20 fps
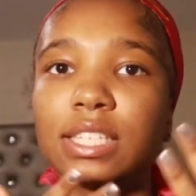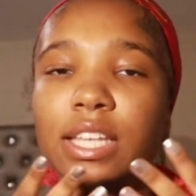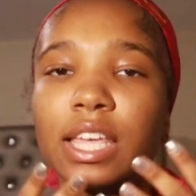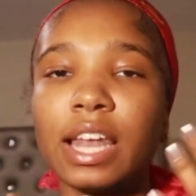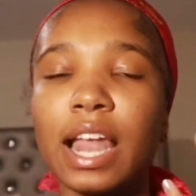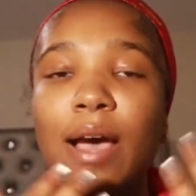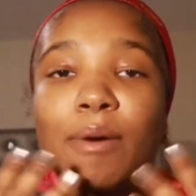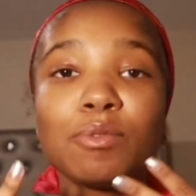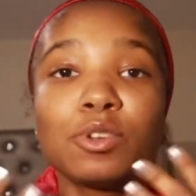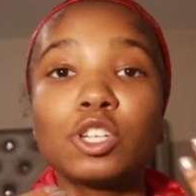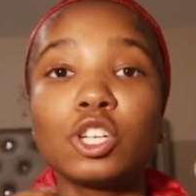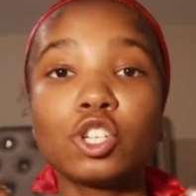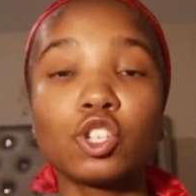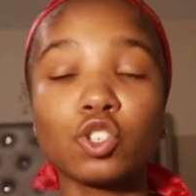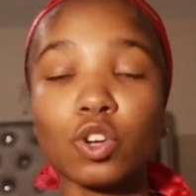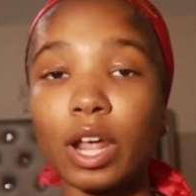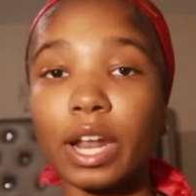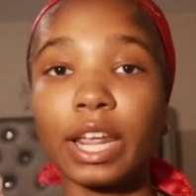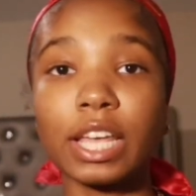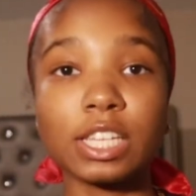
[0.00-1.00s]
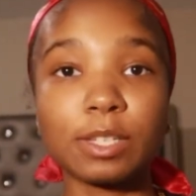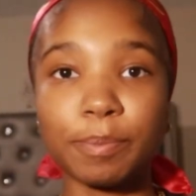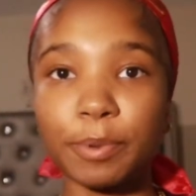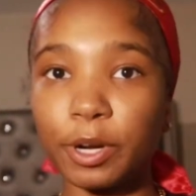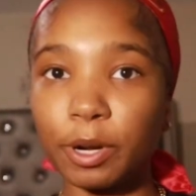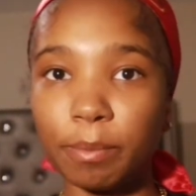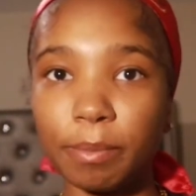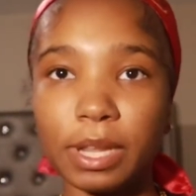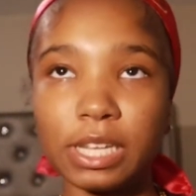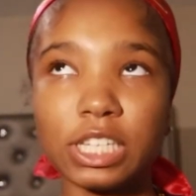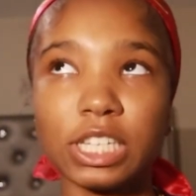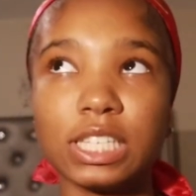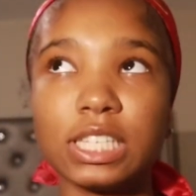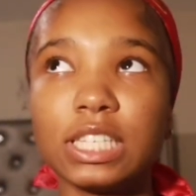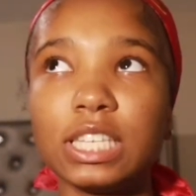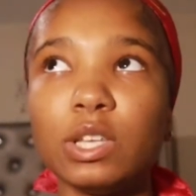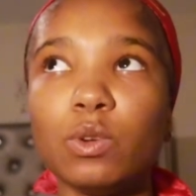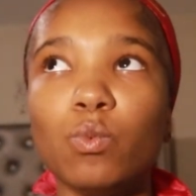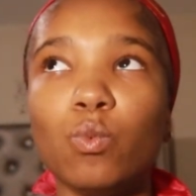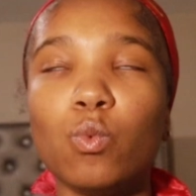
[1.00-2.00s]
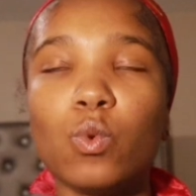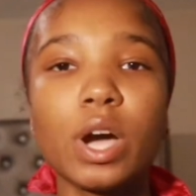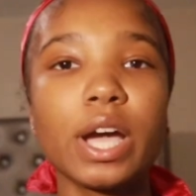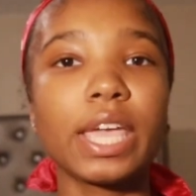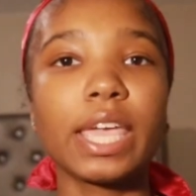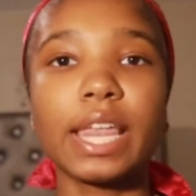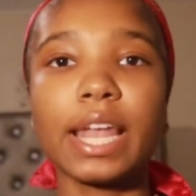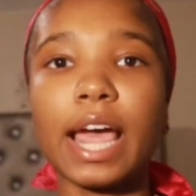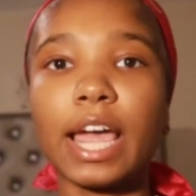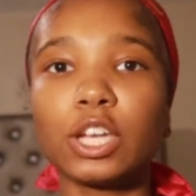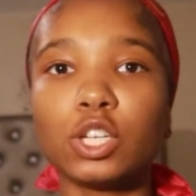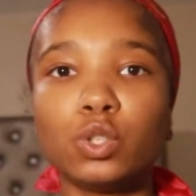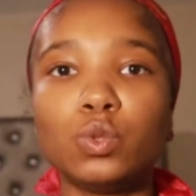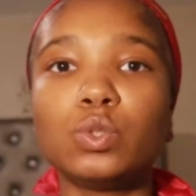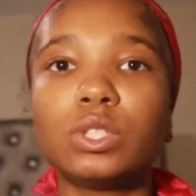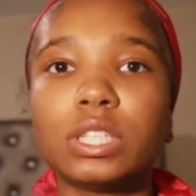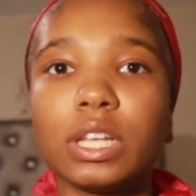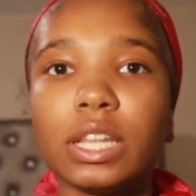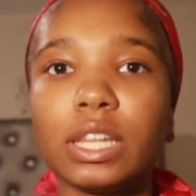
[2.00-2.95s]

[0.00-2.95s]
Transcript: and I was just trying to experiment to see what can I do